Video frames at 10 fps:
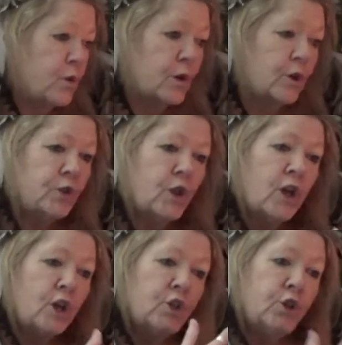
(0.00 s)
You can
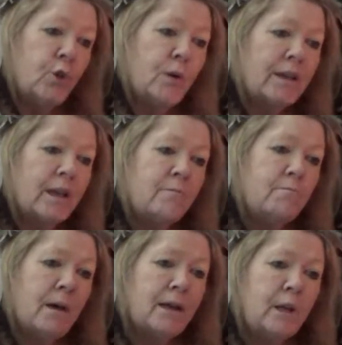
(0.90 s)
do it
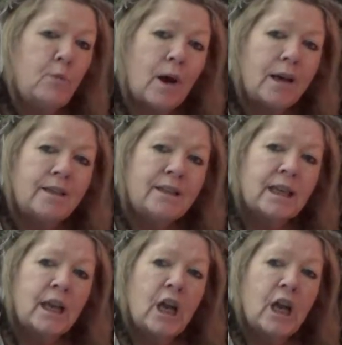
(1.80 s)
in many ways.